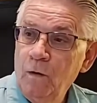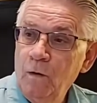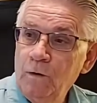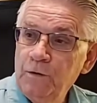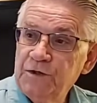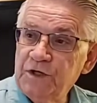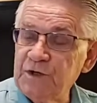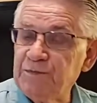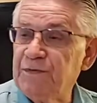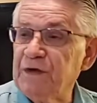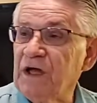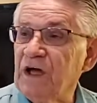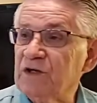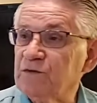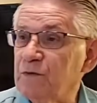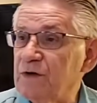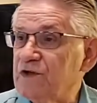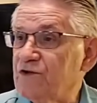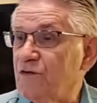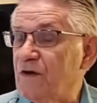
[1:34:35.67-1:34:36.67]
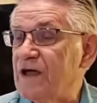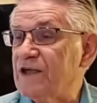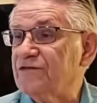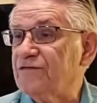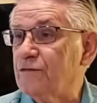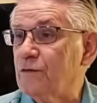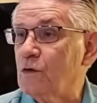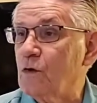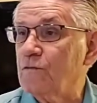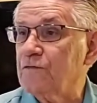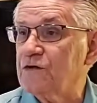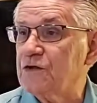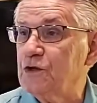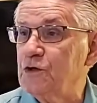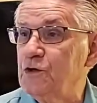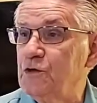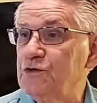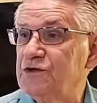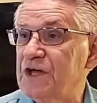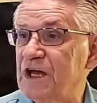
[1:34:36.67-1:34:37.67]
Just because we transfer over the
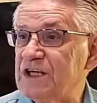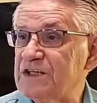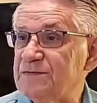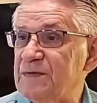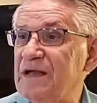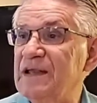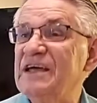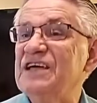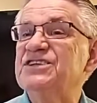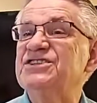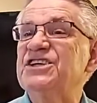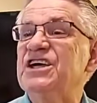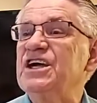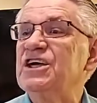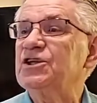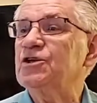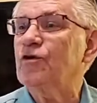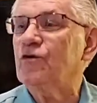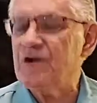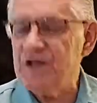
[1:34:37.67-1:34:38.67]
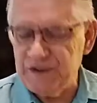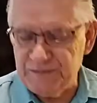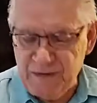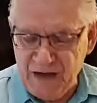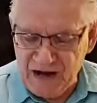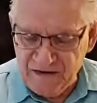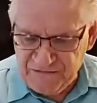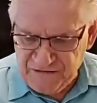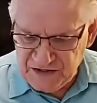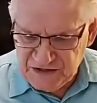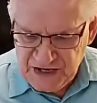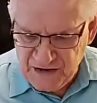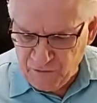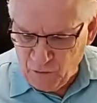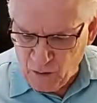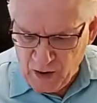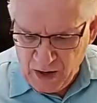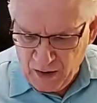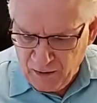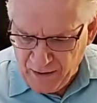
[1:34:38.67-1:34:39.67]
New Testament, it's increased benefits
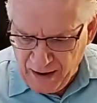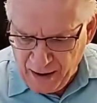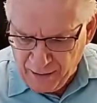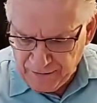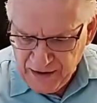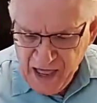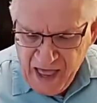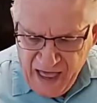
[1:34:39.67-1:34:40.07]
everywhere around.